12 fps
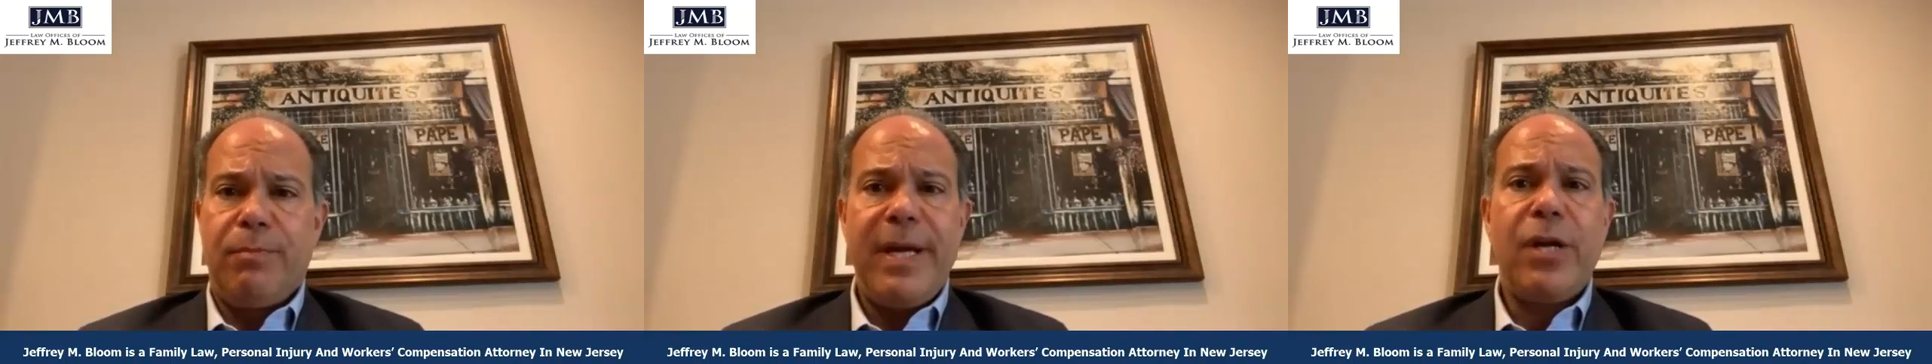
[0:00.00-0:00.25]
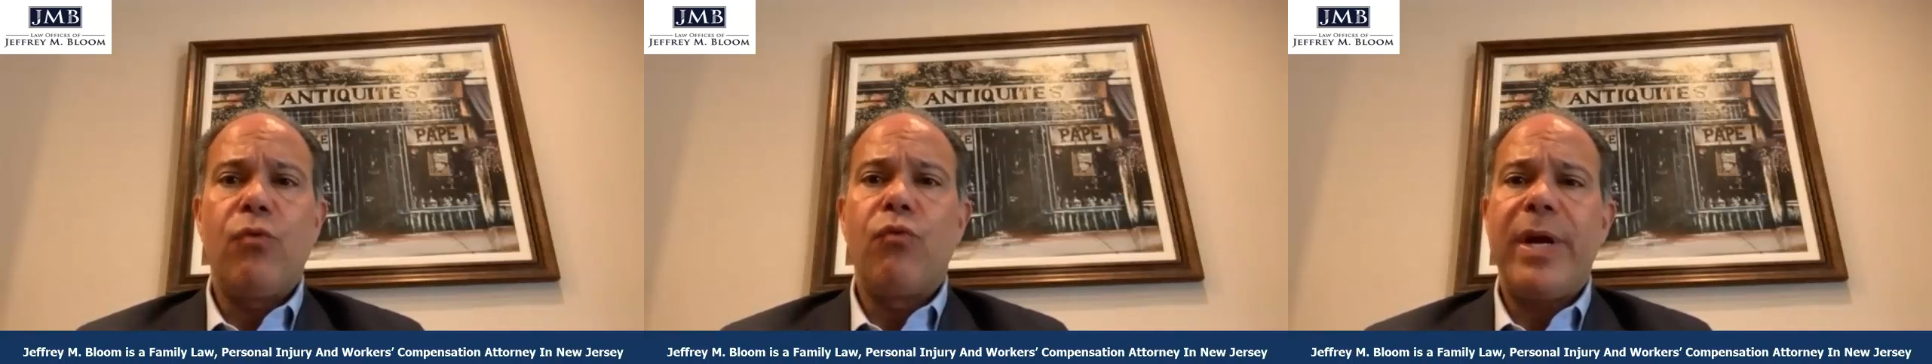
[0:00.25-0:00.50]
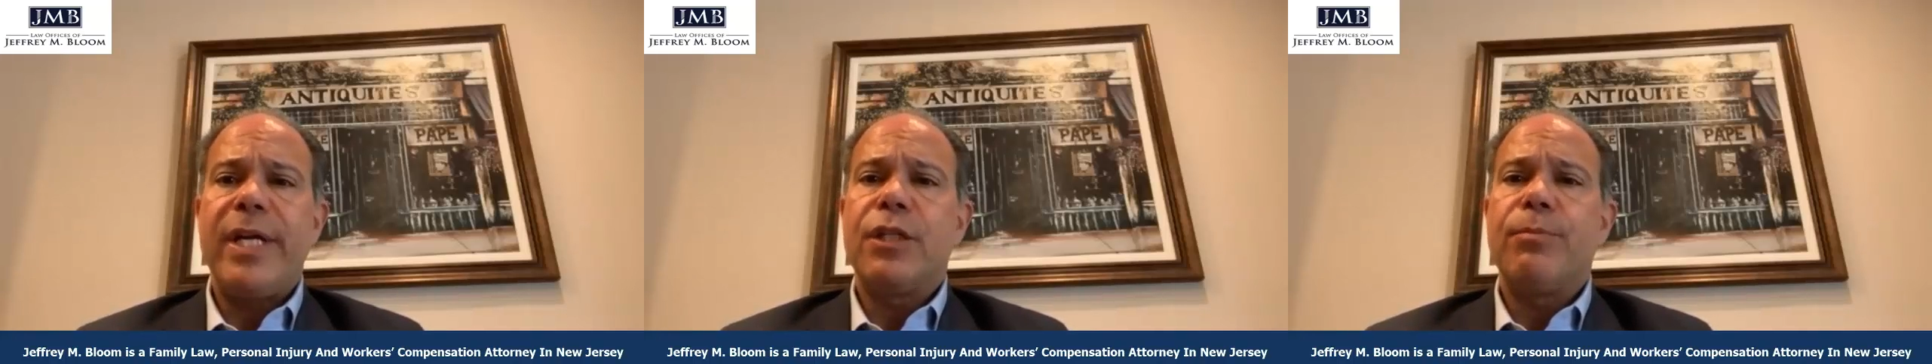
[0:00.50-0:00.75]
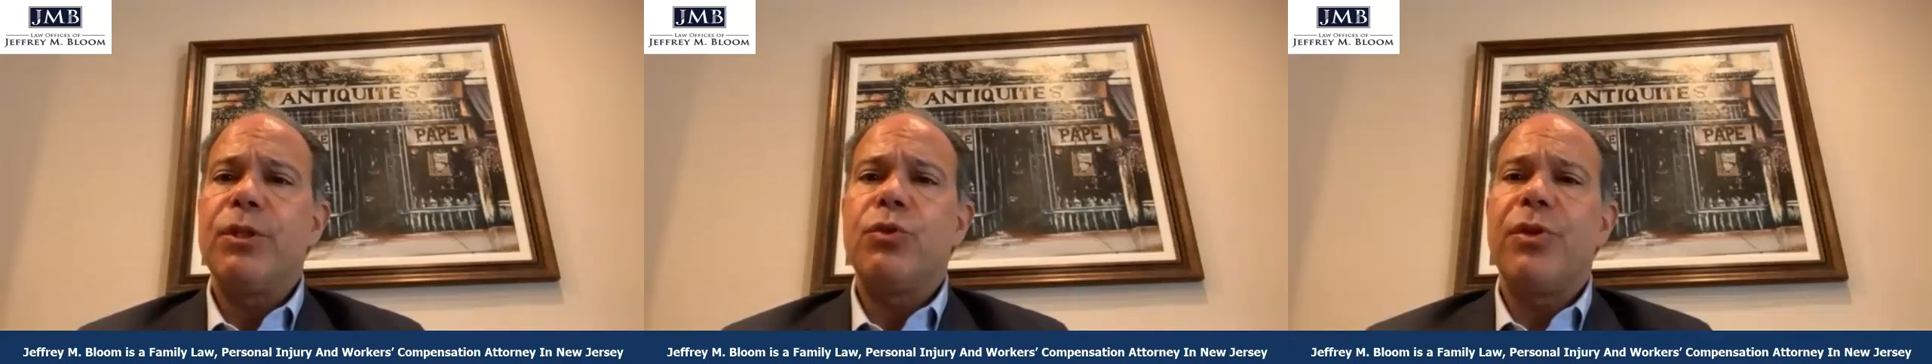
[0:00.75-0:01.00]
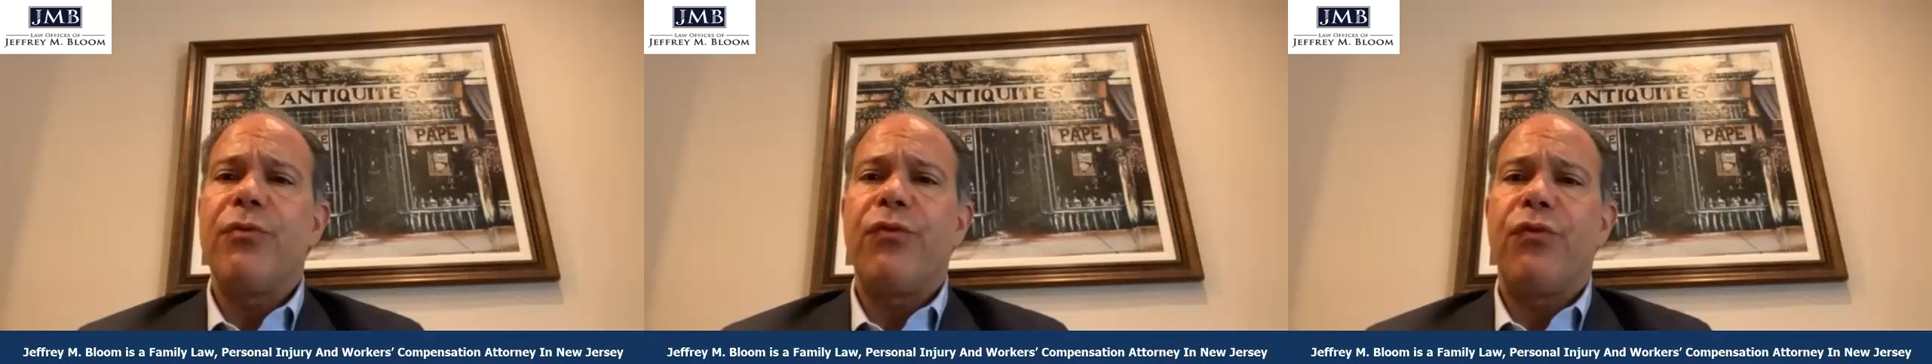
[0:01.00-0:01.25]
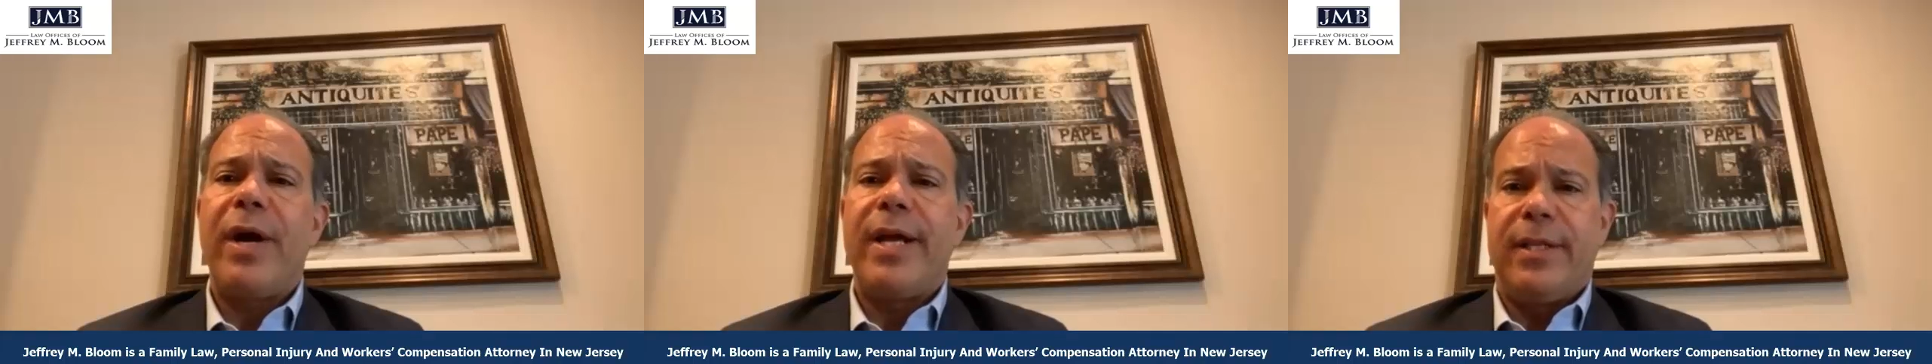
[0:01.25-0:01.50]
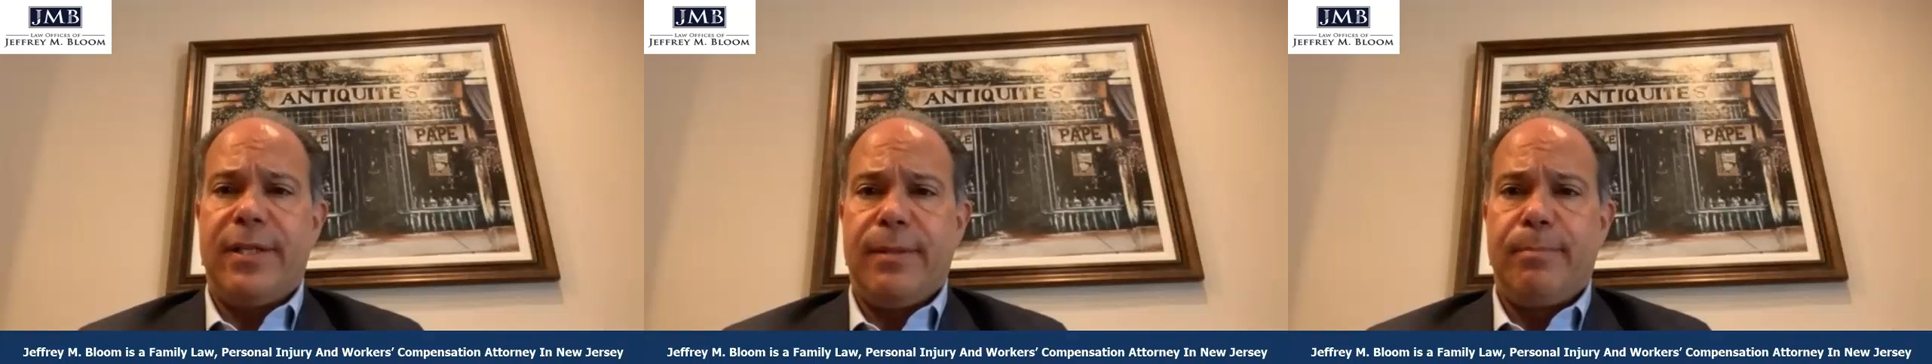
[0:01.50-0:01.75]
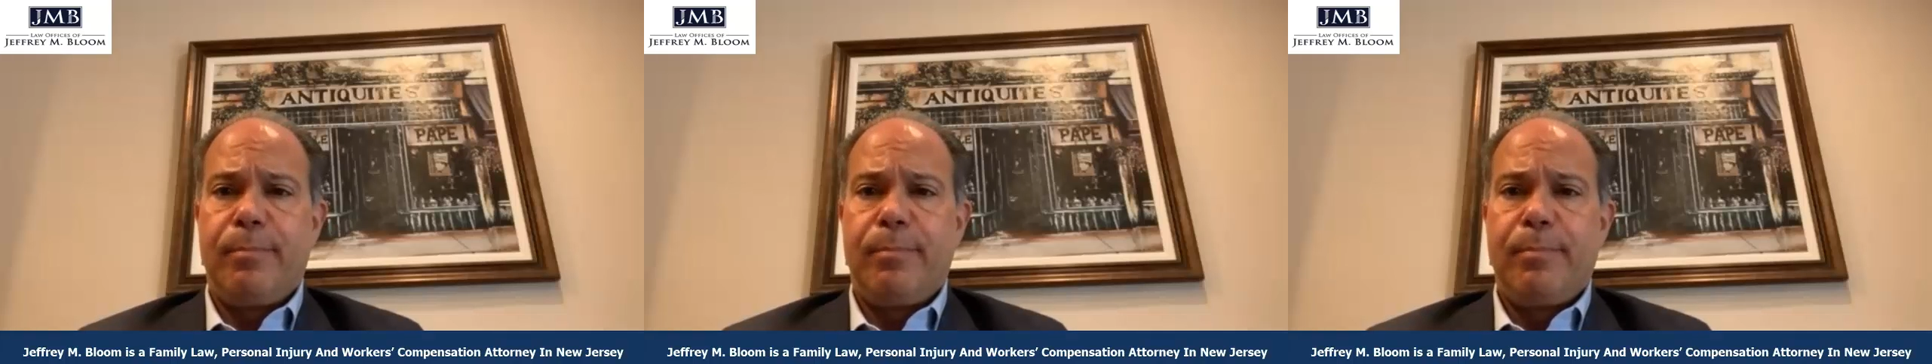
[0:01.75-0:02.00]
Make arrangements with a friend,
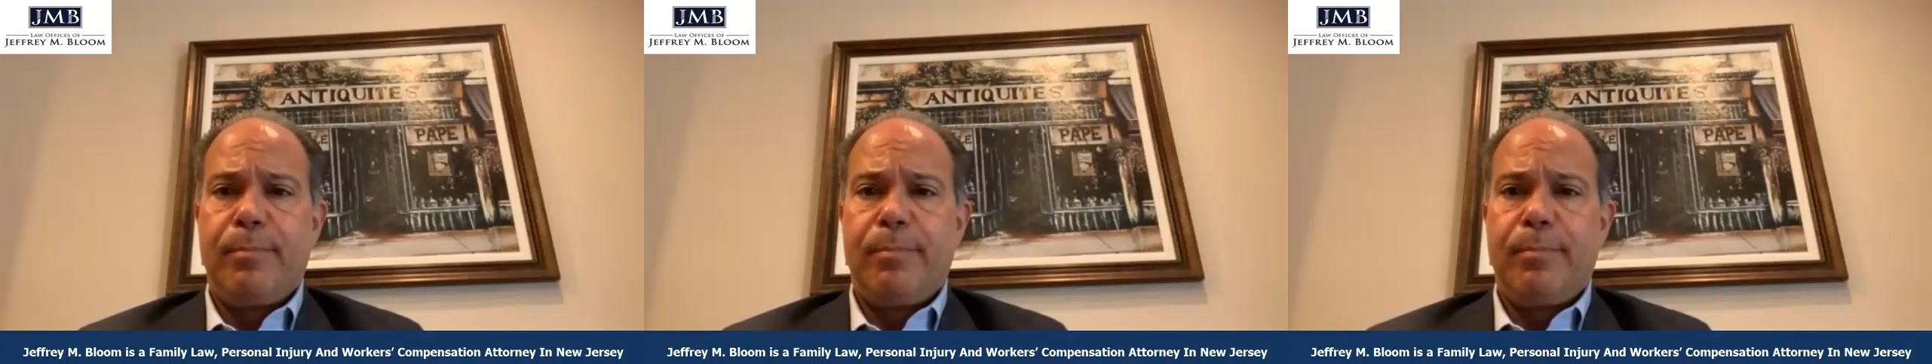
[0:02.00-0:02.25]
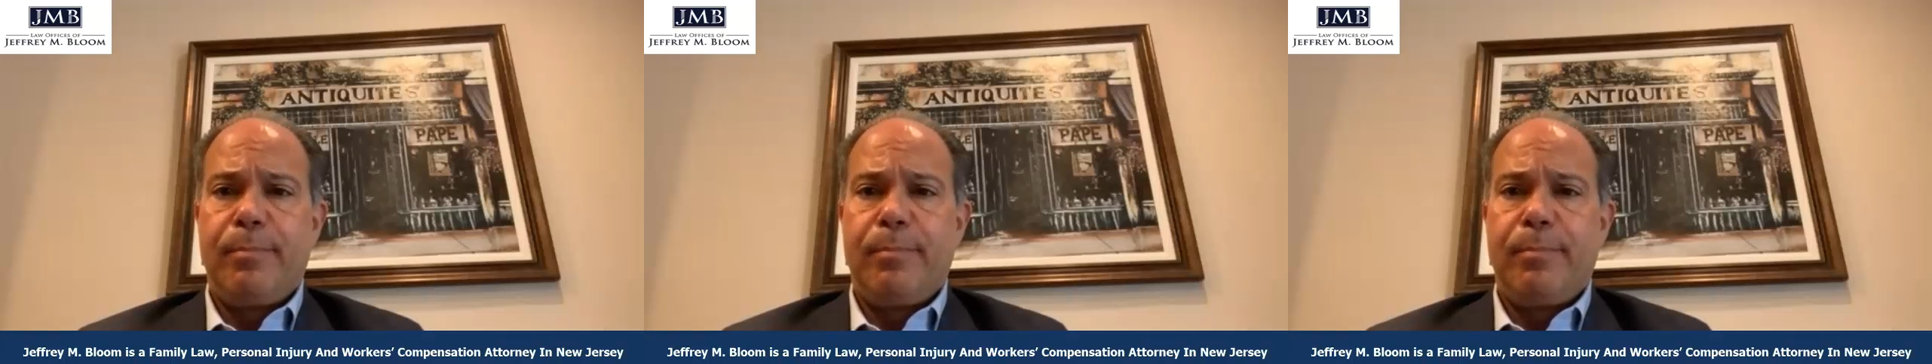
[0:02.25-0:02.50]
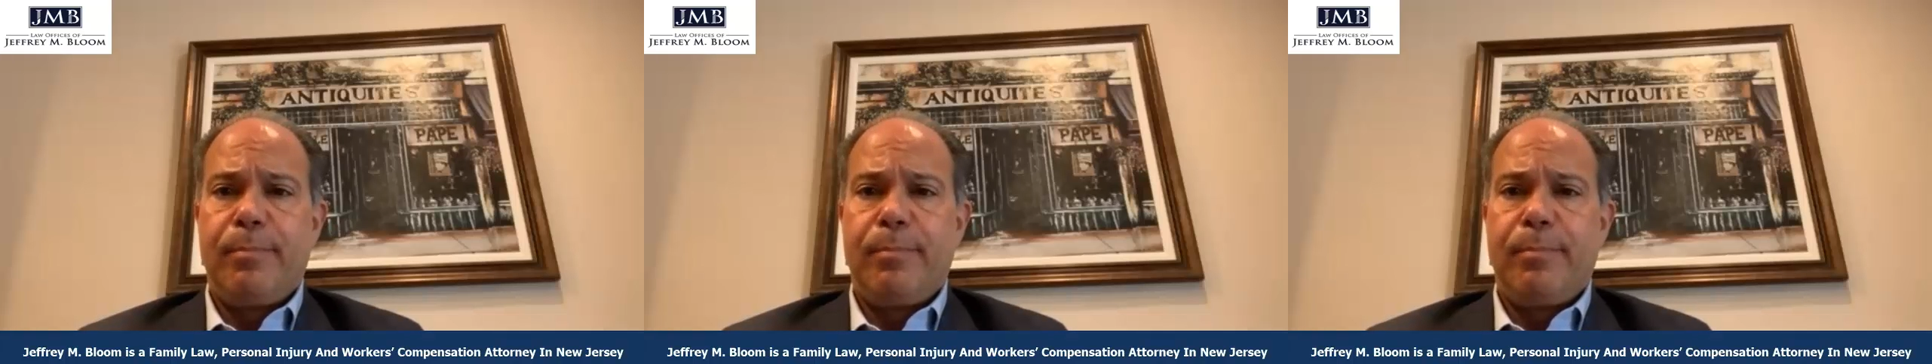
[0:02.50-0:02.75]
especially